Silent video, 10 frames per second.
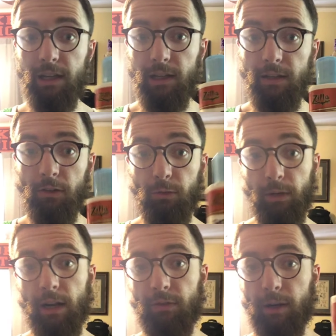Ease is
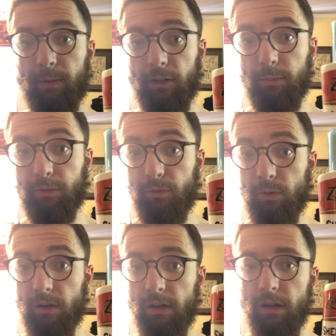one I've recommended
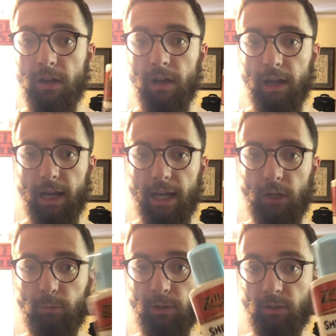before, and you
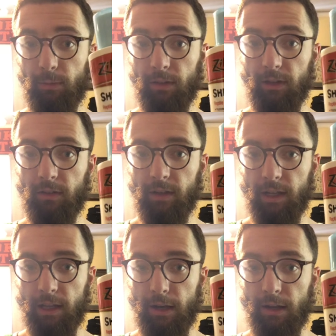just put some of this
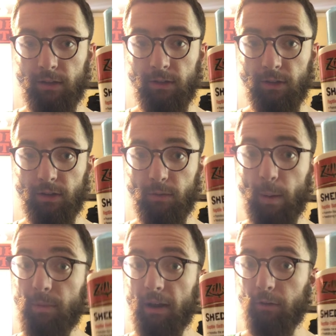in your
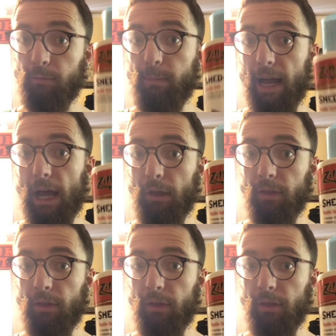reptile's bath